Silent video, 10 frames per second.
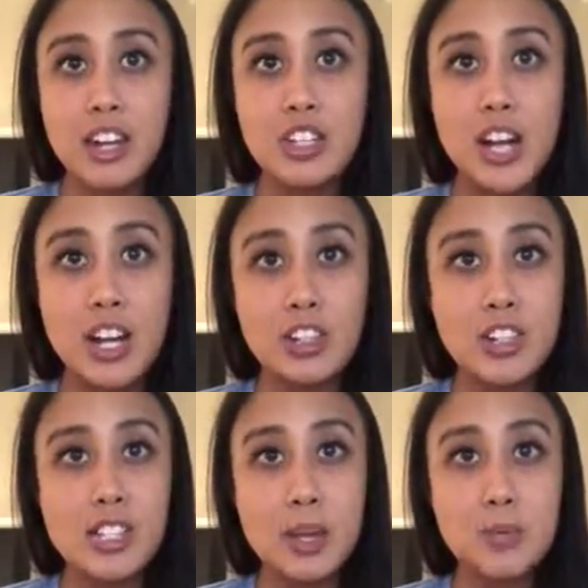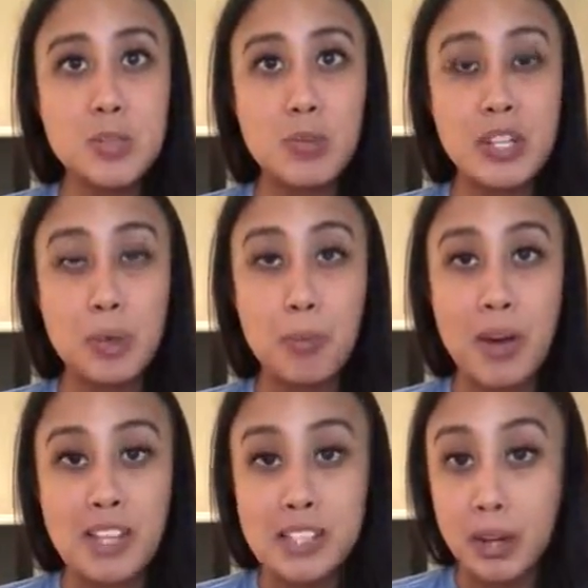It challenges them to be their
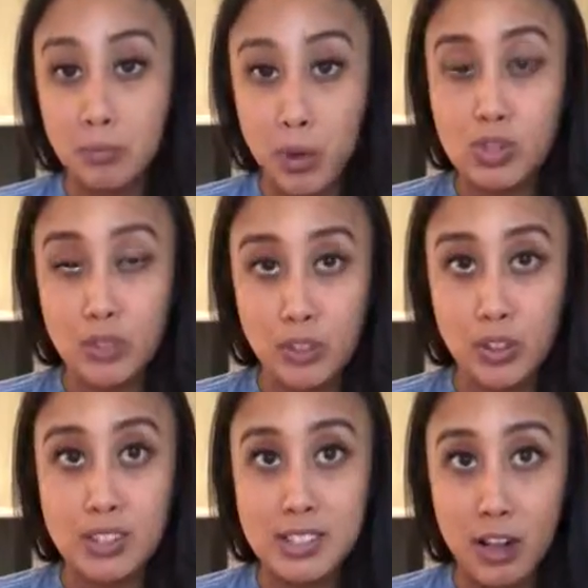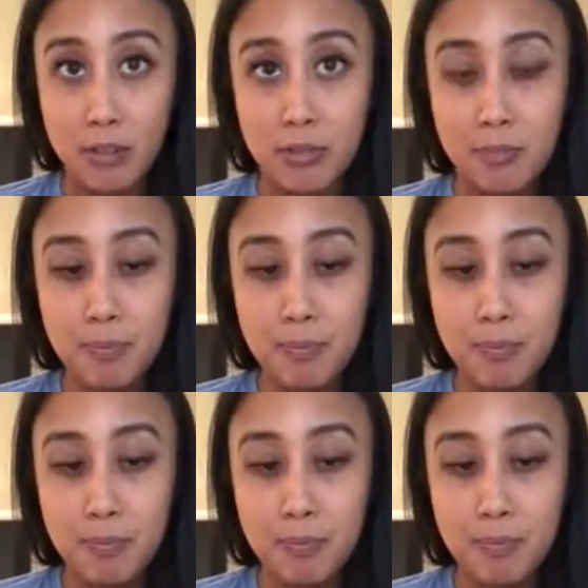best and most fulfilled self.